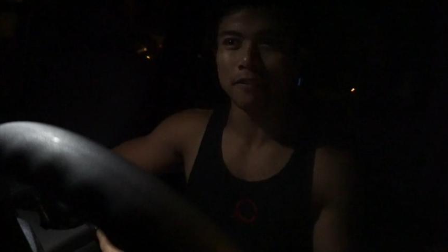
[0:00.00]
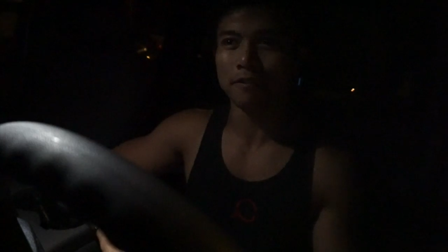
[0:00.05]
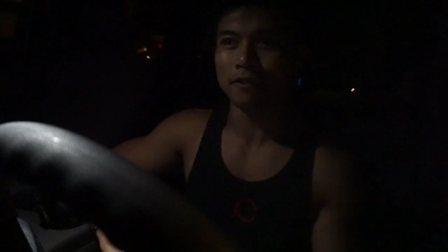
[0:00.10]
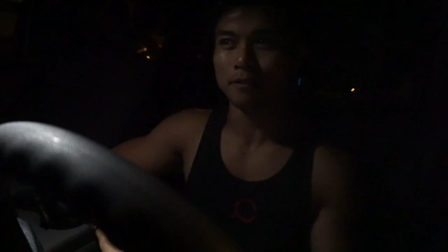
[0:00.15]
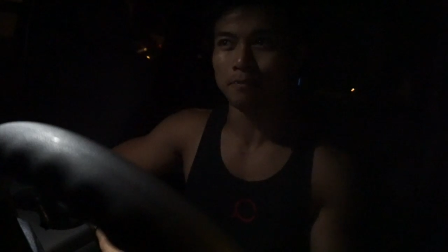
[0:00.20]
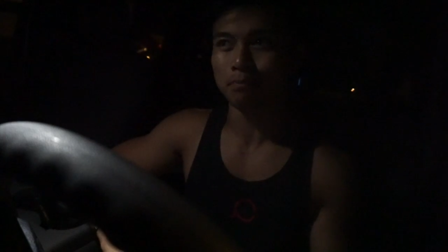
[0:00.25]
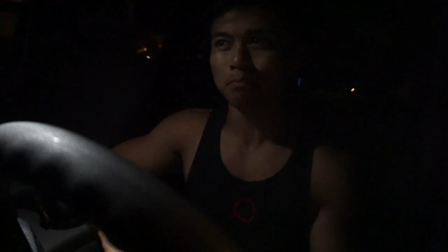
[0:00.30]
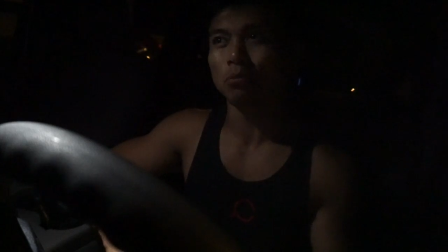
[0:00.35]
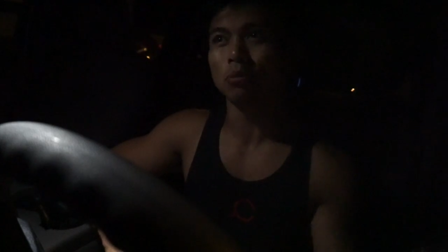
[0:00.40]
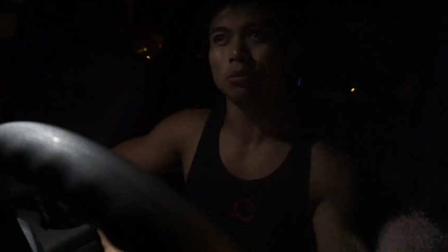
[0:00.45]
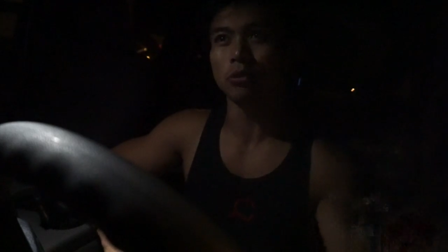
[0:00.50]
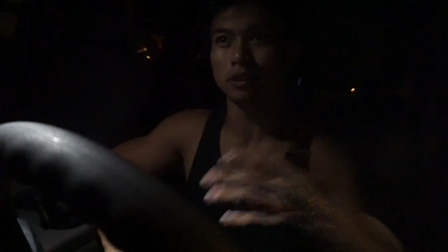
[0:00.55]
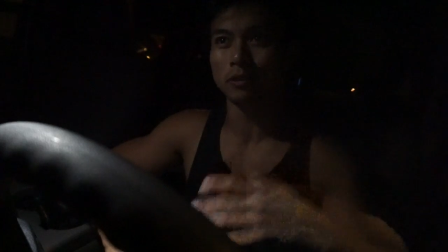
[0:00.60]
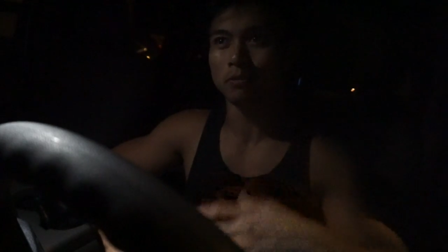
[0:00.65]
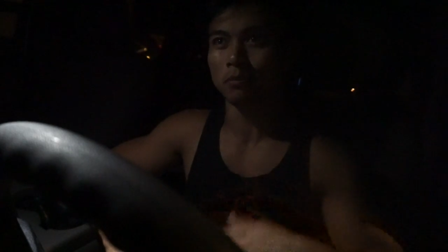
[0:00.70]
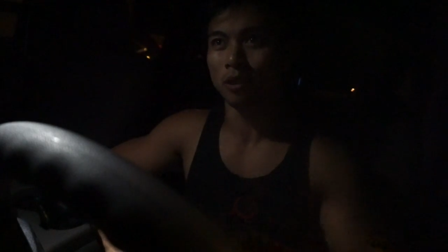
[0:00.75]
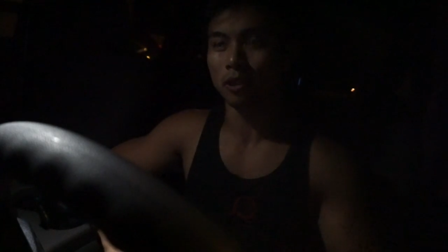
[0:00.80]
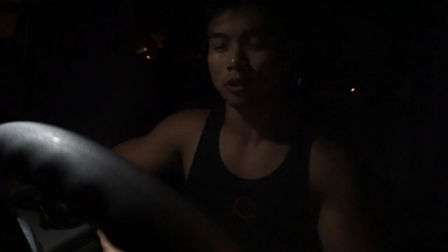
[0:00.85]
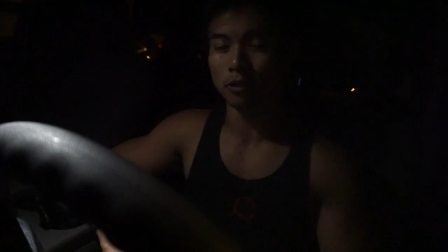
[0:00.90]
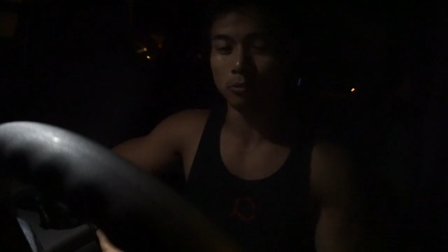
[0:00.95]
even pull
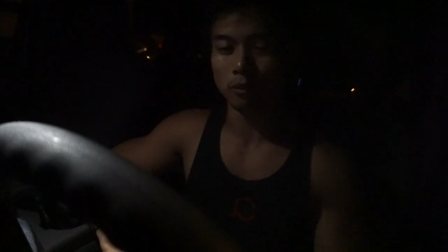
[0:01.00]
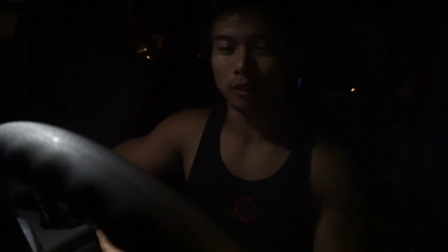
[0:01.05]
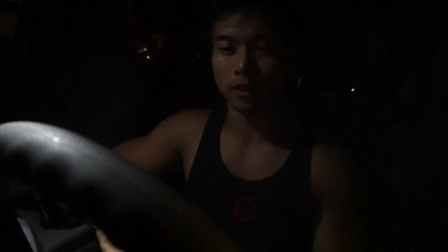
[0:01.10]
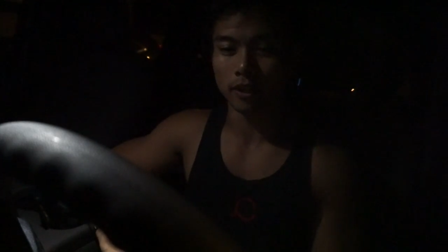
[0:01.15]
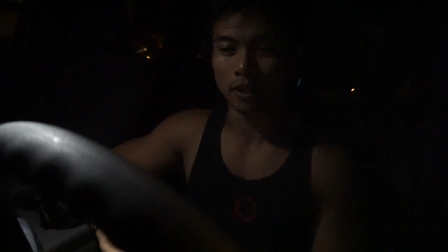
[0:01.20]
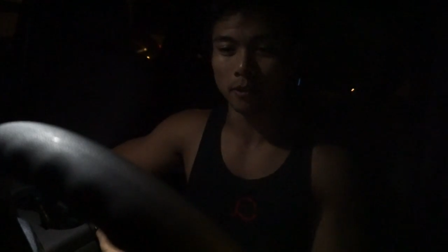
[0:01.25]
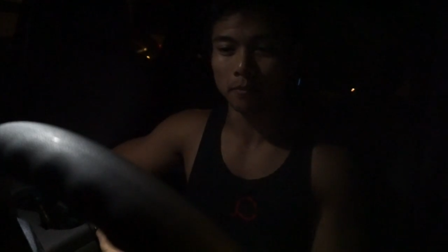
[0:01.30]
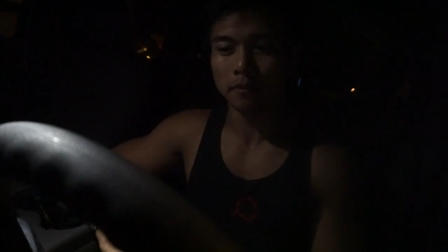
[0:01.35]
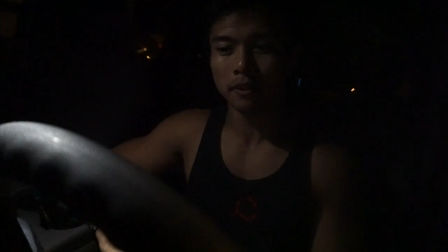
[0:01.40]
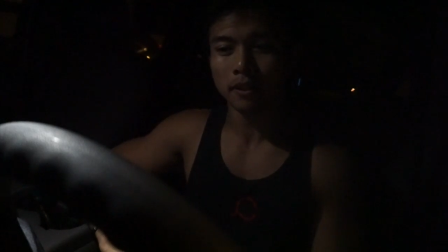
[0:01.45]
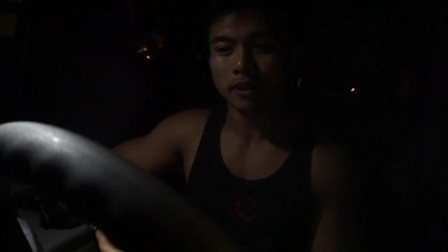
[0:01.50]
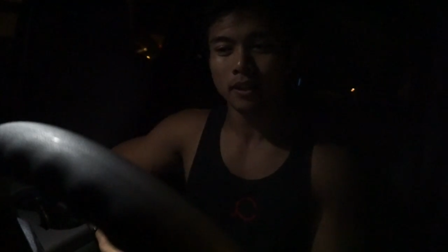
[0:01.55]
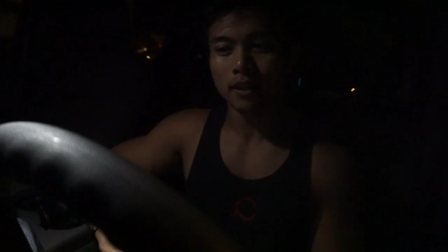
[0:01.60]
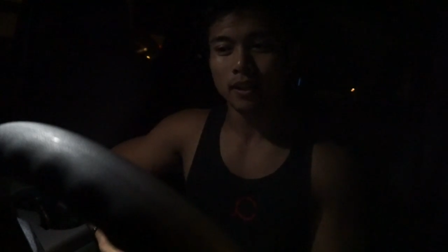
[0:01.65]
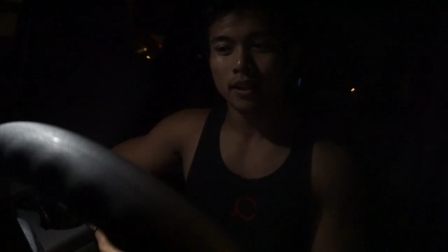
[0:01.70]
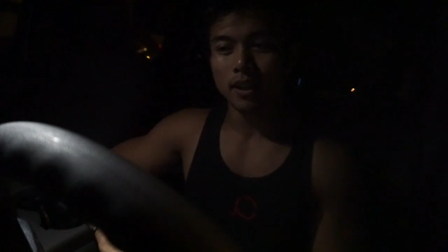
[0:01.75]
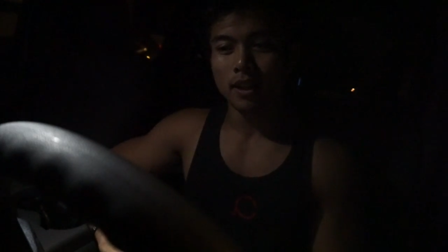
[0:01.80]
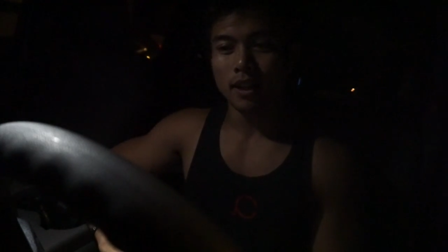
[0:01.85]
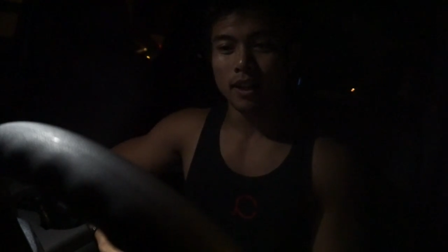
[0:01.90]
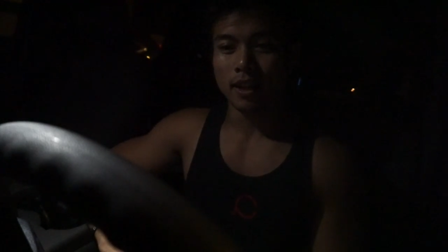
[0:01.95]
them all the way up.
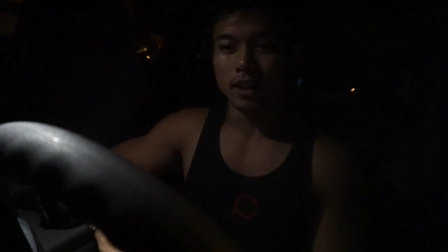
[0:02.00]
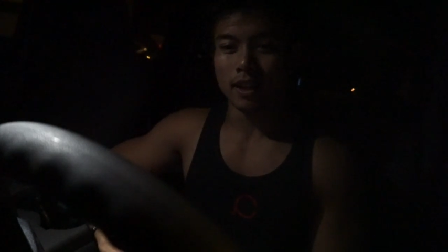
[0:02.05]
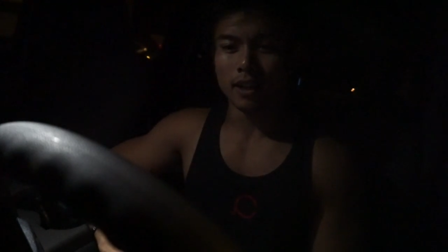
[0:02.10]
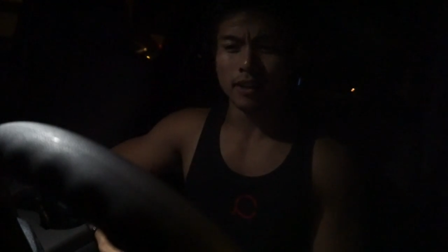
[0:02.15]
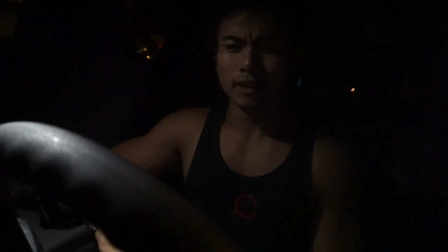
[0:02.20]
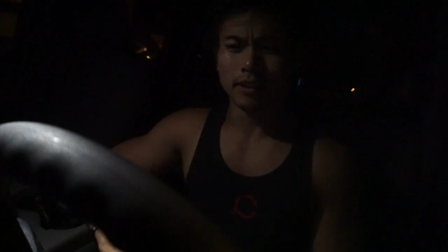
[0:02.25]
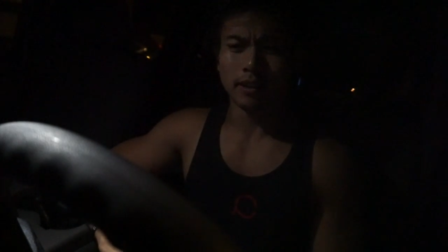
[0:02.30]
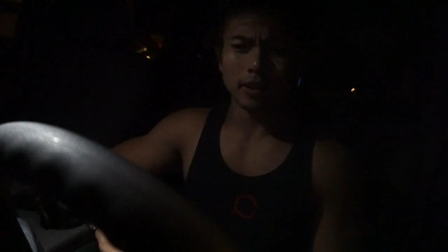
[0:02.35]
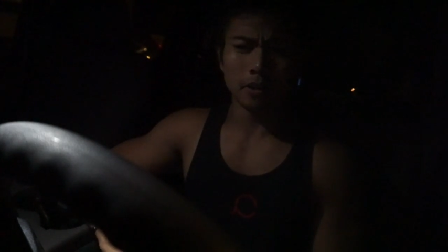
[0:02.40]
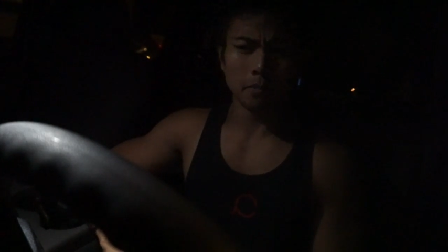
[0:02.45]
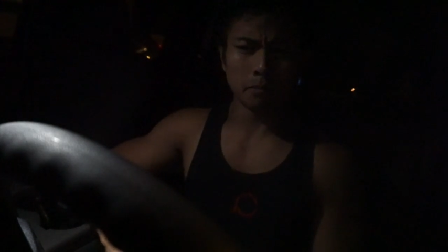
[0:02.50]
Did